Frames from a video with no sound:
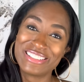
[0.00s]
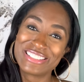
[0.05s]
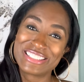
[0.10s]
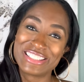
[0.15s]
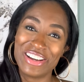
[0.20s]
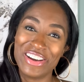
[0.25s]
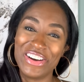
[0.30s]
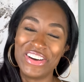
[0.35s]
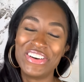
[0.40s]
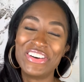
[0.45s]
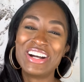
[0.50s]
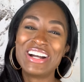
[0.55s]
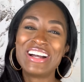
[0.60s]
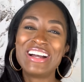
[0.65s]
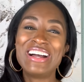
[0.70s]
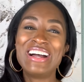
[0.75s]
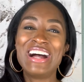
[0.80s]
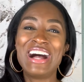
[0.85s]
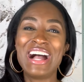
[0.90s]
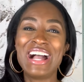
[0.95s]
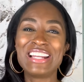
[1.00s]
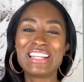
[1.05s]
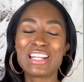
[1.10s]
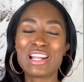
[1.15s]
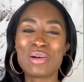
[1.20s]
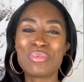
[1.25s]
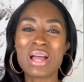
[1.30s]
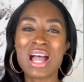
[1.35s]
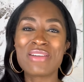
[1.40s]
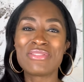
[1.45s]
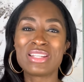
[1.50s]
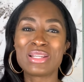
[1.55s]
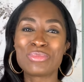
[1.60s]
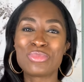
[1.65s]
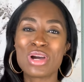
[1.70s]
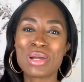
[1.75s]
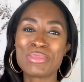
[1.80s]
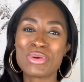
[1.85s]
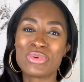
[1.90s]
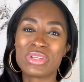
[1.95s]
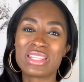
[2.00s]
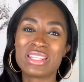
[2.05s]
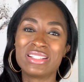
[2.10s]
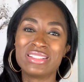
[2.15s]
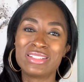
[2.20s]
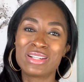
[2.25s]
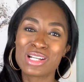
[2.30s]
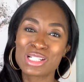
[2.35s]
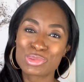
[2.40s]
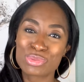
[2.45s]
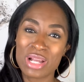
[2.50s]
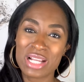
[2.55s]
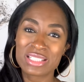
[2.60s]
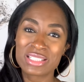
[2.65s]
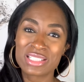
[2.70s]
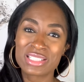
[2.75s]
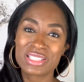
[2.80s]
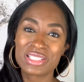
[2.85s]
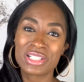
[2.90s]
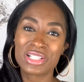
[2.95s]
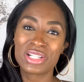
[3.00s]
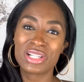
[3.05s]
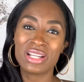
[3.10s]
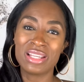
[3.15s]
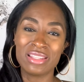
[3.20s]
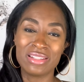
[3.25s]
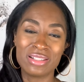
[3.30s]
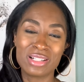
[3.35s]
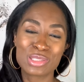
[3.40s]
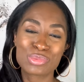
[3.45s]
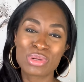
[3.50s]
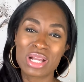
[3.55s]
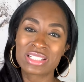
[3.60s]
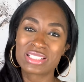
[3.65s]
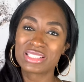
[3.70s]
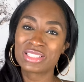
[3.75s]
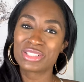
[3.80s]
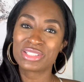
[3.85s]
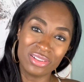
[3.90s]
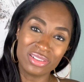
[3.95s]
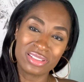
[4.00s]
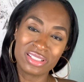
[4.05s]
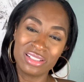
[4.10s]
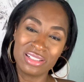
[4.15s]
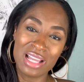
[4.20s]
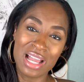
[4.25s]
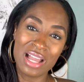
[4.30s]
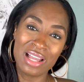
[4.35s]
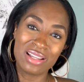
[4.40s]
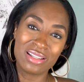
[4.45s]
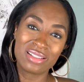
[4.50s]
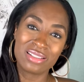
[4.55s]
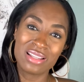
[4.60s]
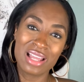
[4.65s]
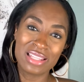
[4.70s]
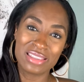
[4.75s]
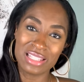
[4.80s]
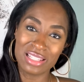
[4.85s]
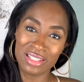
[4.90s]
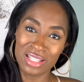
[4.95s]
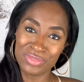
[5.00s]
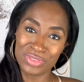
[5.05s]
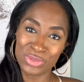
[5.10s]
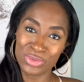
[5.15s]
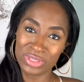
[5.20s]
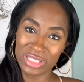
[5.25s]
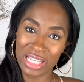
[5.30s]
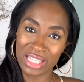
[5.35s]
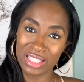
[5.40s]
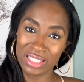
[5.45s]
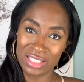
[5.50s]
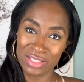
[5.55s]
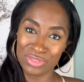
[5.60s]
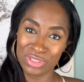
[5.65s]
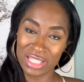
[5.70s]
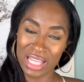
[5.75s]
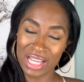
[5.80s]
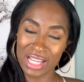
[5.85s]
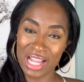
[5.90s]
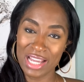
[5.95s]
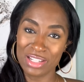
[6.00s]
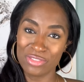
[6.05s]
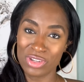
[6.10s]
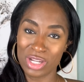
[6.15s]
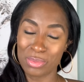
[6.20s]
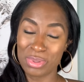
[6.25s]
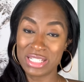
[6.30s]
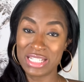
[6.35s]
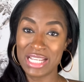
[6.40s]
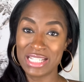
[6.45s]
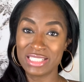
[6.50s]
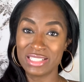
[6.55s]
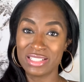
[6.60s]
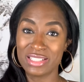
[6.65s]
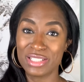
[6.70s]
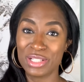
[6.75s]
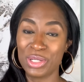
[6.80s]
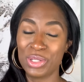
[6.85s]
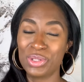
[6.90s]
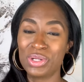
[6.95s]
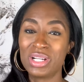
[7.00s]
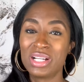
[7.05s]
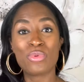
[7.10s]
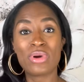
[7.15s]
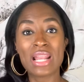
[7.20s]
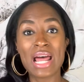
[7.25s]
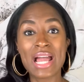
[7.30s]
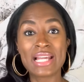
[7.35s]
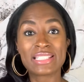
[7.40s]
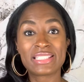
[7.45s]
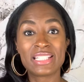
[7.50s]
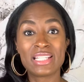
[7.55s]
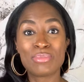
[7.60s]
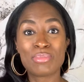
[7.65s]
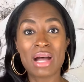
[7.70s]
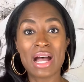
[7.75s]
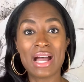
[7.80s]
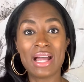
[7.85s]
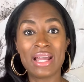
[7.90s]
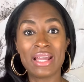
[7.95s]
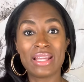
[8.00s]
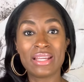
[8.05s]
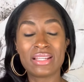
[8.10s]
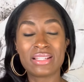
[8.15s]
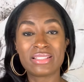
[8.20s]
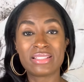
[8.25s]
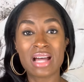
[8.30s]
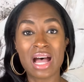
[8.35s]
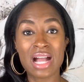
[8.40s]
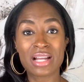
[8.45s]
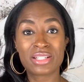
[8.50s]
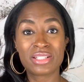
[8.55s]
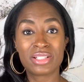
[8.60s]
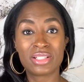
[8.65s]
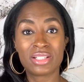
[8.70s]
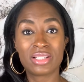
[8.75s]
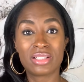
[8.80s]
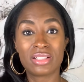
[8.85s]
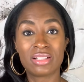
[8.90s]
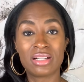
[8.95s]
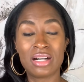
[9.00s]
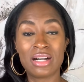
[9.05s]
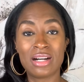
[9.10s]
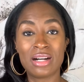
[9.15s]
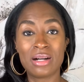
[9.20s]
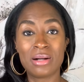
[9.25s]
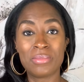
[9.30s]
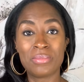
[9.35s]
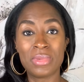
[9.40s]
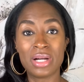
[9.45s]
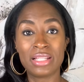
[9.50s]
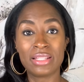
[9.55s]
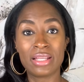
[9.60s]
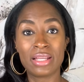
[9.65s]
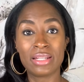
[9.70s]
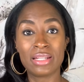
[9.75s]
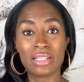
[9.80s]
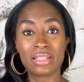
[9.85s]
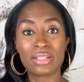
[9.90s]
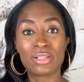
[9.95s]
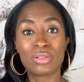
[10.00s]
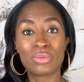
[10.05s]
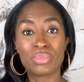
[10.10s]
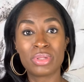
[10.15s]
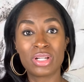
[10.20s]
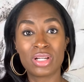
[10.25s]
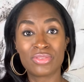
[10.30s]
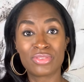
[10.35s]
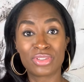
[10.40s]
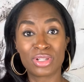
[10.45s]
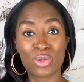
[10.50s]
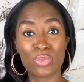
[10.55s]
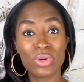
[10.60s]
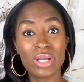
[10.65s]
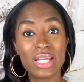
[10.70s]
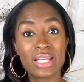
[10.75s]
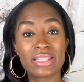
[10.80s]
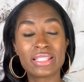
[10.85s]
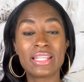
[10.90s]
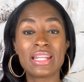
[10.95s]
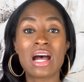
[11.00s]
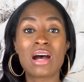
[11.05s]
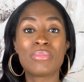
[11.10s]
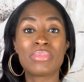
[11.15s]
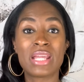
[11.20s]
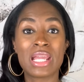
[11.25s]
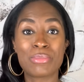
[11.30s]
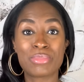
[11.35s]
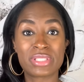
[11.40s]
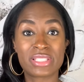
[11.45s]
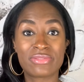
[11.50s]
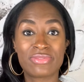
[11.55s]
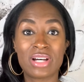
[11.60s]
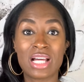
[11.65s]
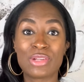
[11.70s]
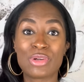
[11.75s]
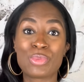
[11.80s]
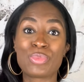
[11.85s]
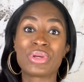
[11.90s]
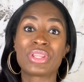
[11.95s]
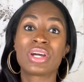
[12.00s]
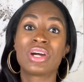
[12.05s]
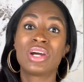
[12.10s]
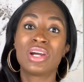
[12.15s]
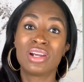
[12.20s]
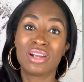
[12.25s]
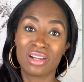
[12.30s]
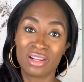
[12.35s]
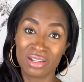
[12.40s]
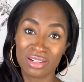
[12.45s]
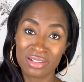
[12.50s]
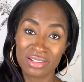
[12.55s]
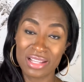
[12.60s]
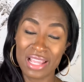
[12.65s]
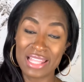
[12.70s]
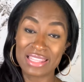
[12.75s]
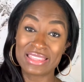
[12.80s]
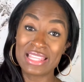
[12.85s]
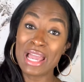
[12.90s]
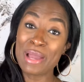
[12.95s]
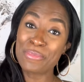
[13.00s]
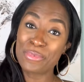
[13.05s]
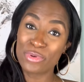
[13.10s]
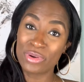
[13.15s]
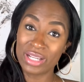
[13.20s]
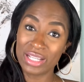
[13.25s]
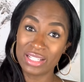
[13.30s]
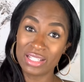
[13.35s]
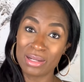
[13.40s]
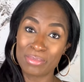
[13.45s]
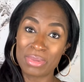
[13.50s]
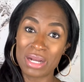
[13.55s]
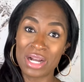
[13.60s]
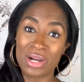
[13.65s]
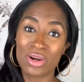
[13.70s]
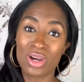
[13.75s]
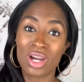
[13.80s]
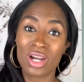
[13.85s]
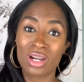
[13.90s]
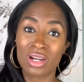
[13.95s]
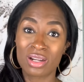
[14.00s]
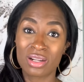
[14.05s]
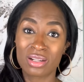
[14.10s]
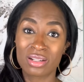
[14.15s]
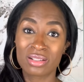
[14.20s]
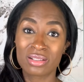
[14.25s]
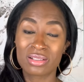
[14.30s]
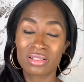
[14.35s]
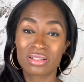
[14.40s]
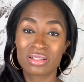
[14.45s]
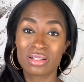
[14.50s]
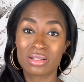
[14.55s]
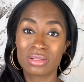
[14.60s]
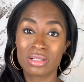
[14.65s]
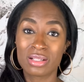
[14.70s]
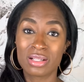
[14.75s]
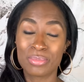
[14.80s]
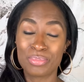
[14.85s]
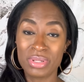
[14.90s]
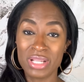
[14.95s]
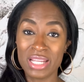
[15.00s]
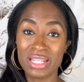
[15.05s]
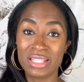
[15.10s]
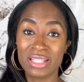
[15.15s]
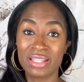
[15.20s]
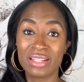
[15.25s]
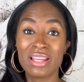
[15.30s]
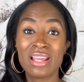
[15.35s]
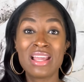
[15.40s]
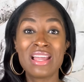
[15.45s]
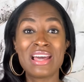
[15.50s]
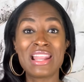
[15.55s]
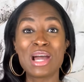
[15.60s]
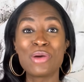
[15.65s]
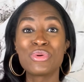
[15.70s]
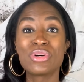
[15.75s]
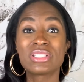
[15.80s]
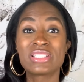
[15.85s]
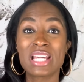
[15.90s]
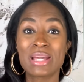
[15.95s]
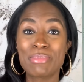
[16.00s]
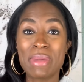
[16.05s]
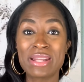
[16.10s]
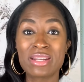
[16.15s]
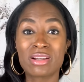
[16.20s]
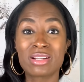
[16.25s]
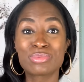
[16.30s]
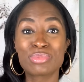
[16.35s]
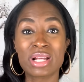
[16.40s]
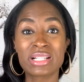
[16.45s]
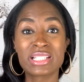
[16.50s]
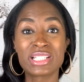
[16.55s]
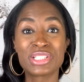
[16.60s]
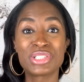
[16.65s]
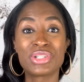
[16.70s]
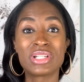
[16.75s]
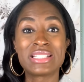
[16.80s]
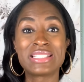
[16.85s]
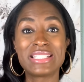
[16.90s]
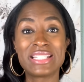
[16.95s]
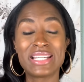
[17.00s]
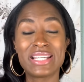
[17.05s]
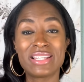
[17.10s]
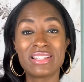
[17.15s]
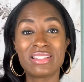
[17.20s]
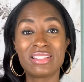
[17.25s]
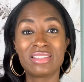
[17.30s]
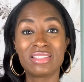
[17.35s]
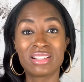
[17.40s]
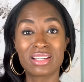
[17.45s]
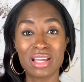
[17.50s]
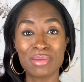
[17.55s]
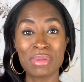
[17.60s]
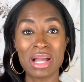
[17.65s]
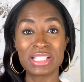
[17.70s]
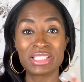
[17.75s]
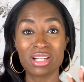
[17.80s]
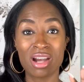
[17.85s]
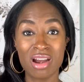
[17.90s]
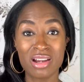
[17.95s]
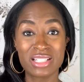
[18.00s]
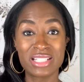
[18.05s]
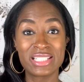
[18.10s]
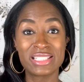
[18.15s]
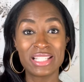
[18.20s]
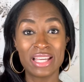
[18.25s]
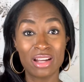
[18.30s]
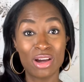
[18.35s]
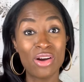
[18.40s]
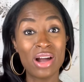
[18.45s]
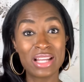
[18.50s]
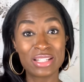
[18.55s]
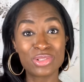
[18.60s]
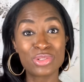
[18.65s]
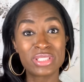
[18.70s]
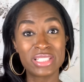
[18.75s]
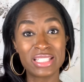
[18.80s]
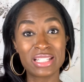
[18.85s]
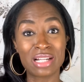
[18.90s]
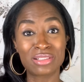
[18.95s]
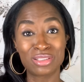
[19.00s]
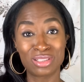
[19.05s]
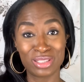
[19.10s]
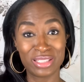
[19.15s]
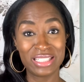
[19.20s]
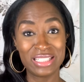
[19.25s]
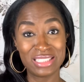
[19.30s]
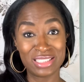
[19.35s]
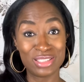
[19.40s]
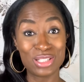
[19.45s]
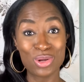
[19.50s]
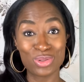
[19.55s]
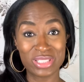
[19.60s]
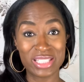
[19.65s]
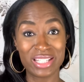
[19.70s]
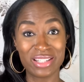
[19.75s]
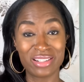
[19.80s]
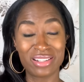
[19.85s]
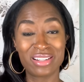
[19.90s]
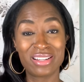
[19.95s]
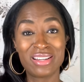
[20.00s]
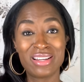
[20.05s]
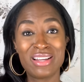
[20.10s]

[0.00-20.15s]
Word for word: So I ended up having an appointment with the nurse practitioner and the nurse practitioner, they're not at the level where they can give you that kind of recommendation. So when I see my doctor um, in a little bit over a week, then I'll be able to follow up with her at that point about her opinion. And I will say my nurse practitioner did look at my chart and she said, oh, I do see Dr. Lee's notes here.